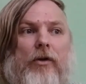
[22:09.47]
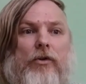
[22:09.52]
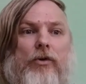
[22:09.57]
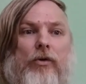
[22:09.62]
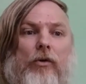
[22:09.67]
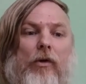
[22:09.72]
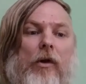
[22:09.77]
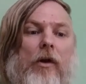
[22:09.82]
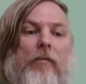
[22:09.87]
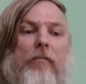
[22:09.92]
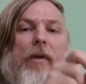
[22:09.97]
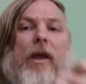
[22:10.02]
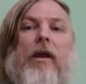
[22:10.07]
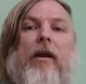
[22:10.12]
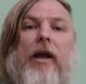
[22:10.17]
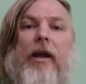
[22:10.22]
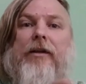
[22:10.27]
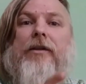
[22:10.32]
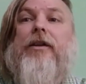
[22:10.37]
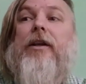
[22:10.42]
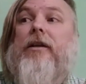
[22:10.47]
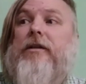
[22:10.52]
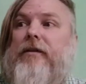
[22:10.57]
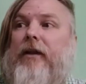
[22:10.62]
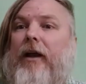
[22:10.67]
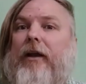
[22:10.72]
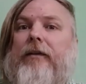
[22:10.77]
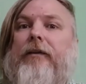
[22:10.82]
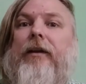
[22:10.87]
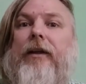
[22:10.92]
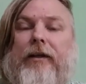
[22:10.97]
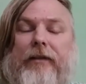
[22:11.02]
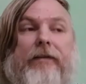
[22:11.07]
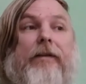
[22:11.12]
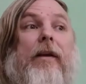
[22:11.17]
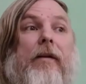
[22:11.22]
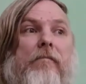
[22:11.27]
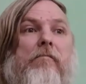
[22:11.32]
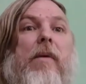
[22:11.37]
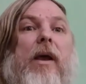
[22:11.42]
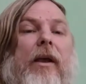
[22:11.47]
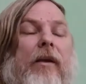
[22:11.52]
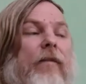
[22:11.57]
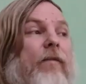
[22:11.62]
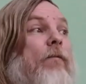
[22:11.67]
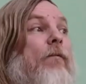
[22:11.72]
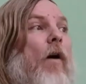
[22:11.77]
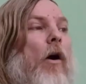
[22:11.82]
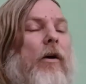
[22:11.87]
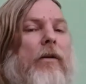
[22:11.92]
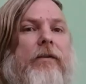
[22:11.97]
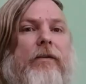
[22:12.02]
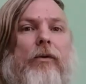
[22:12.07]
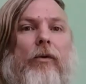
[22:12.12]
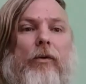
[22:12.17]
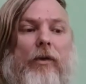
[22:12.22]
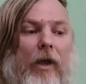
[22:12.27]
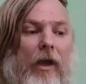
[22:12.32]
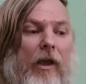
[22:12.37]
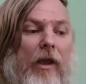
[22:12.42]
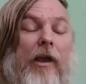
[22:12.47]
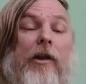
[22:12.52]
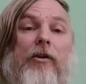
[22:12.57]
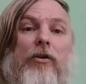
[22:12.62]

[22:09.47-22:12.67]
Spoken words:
To make like this, and make fast, okay?